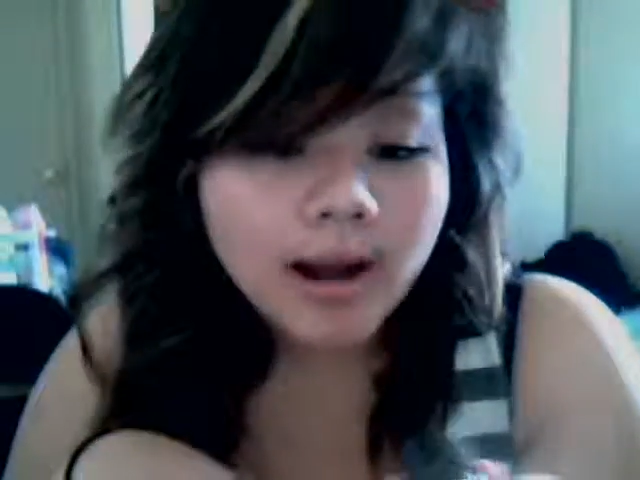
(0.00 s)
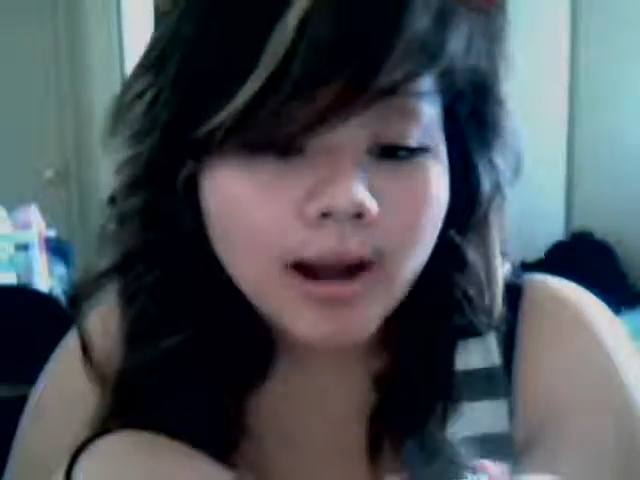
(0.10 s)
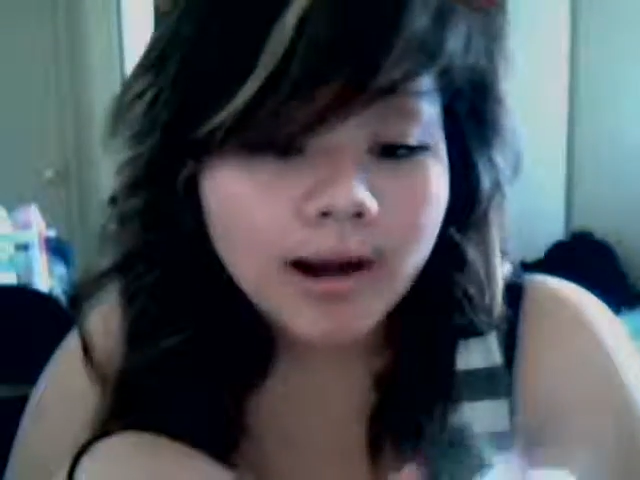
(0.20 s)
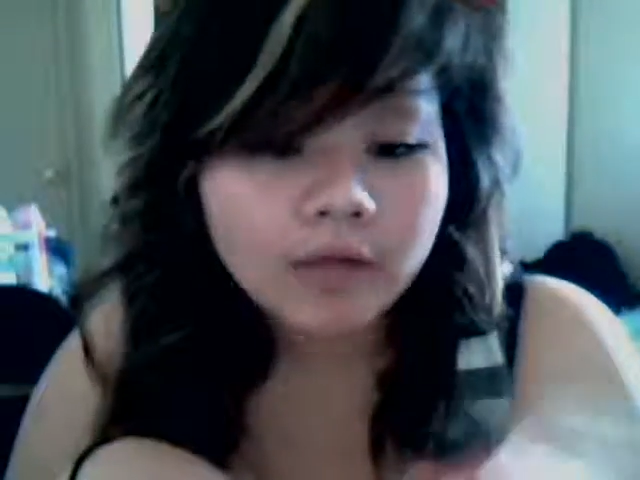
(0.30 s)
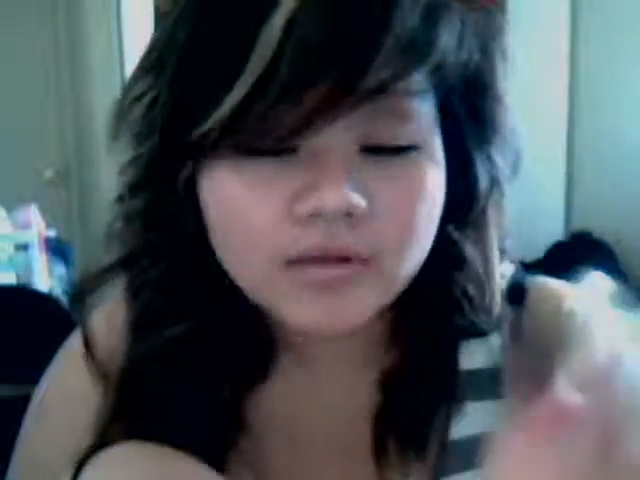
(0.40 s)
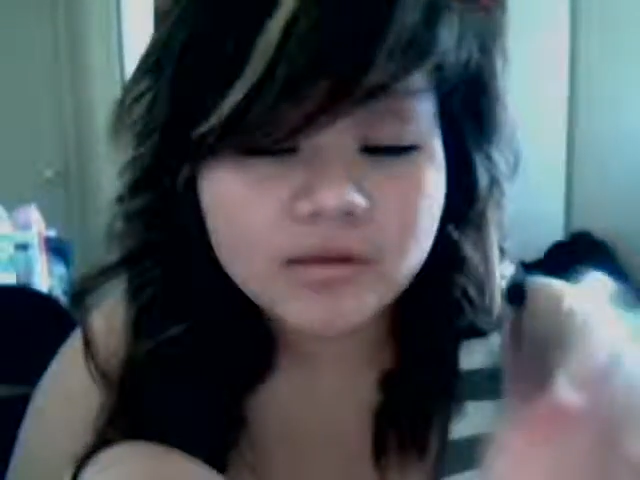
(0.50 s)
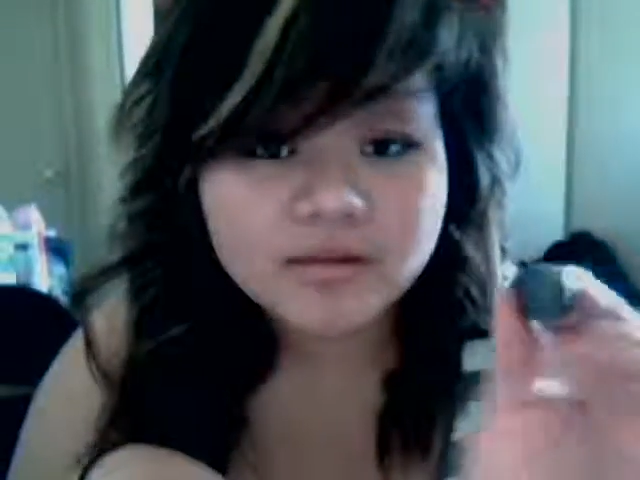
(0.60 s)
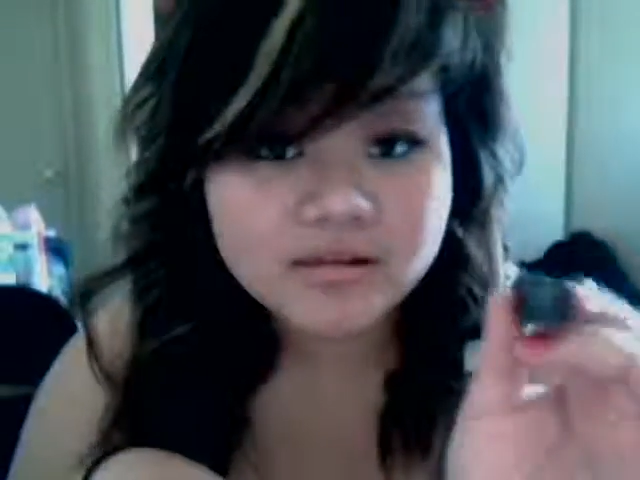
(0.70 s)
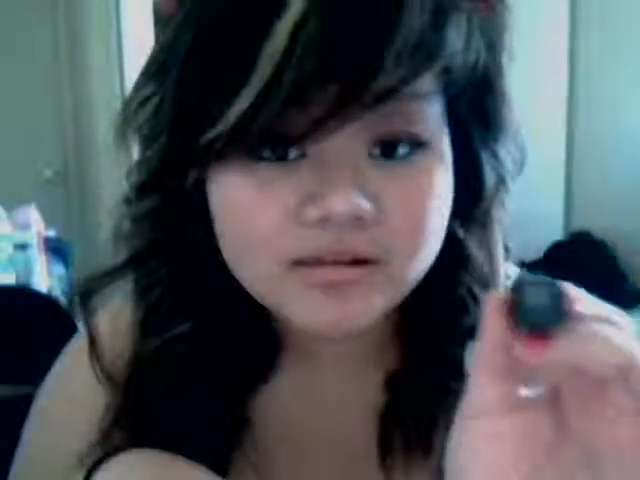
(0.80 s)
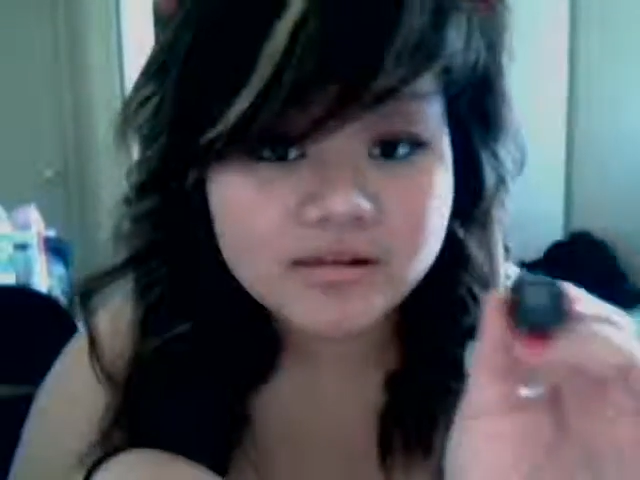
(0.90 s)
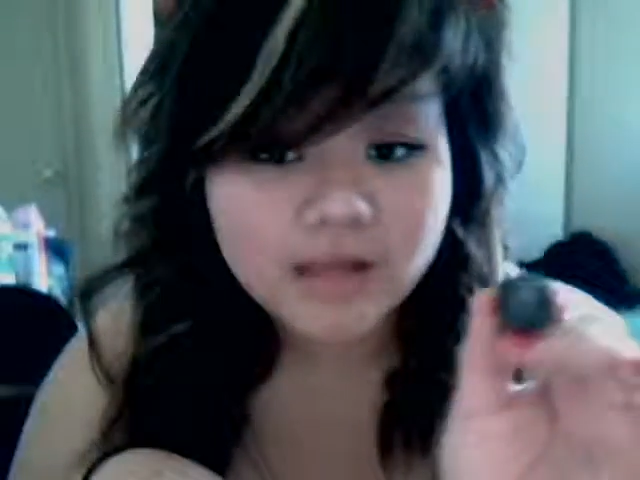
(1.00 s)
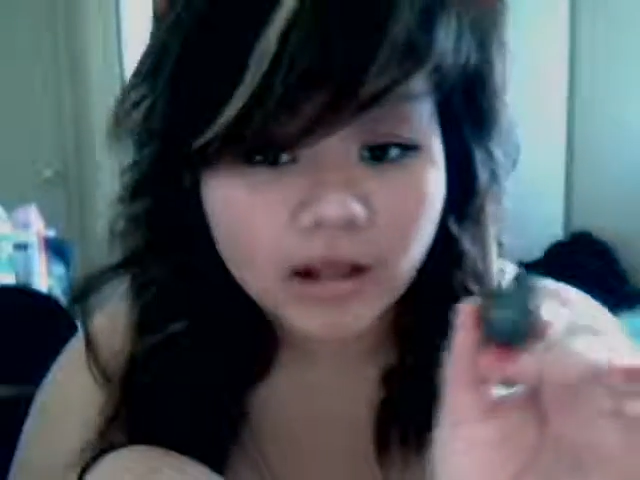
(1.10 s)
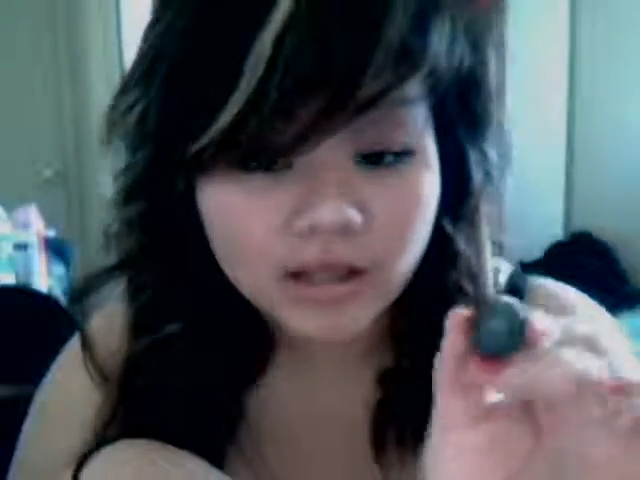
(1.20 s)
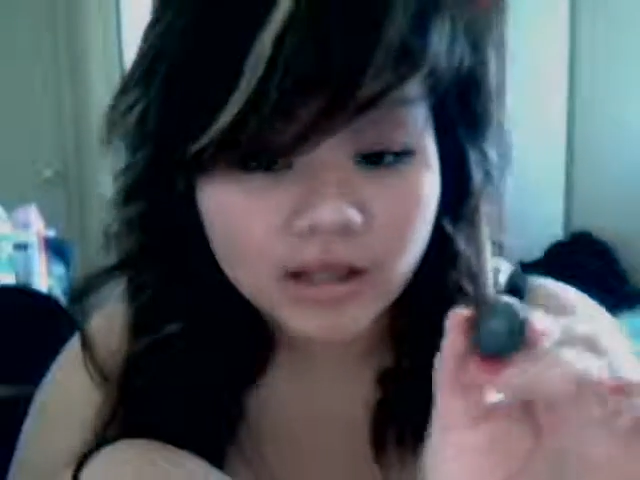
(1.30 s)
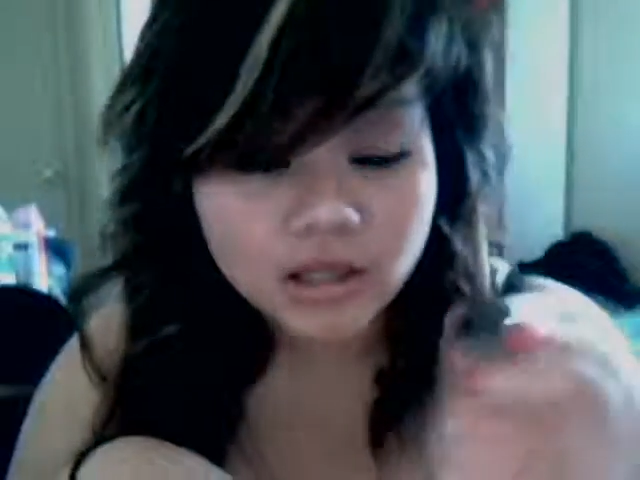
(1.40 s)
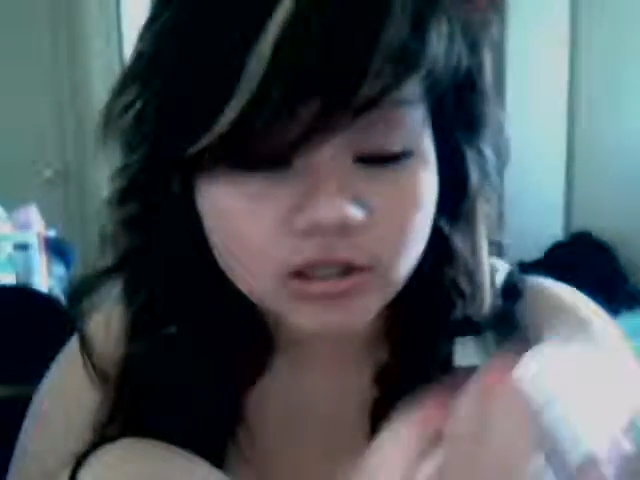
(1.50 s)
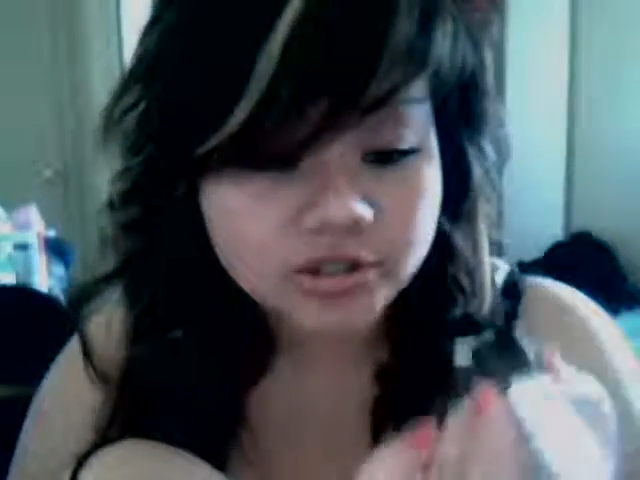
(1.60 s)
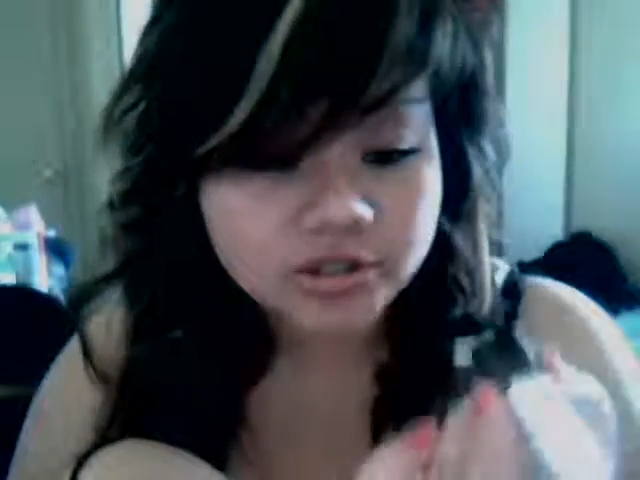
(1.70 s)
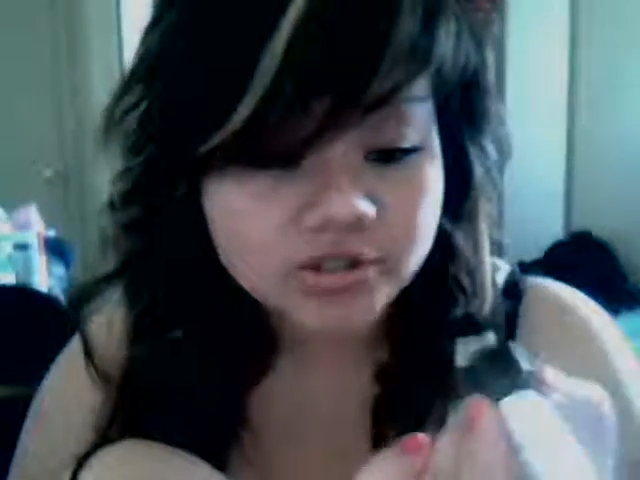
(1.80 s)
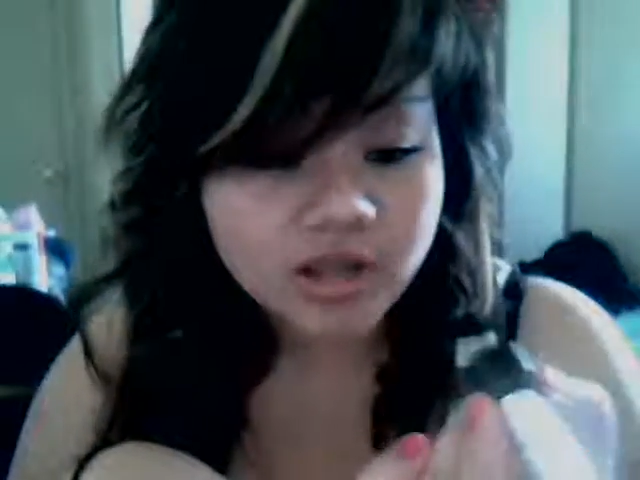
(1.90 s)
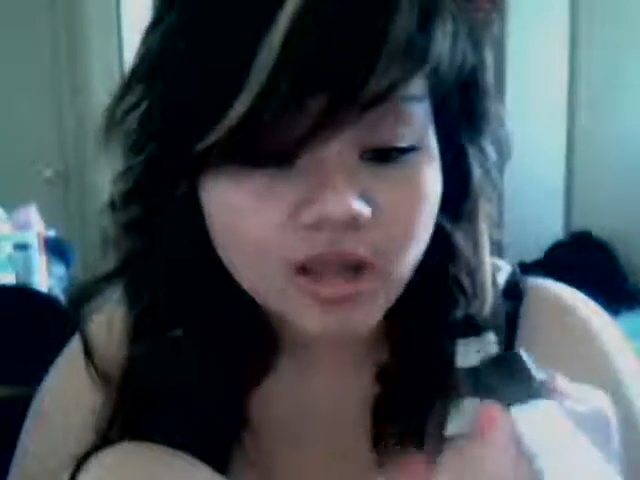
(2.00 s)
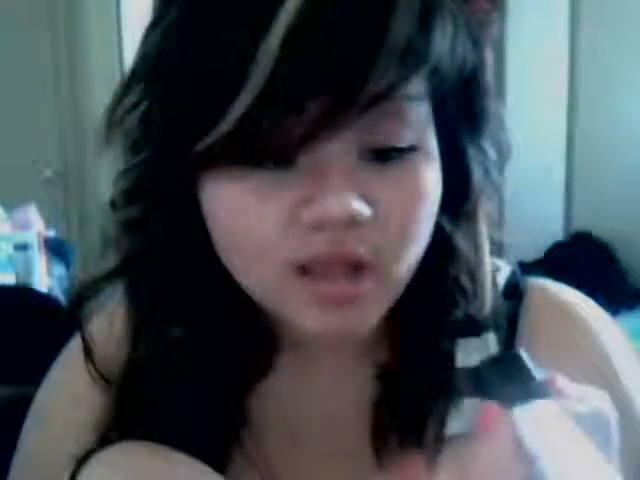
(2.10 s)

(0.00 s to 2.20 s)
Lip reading: And this is LA Colors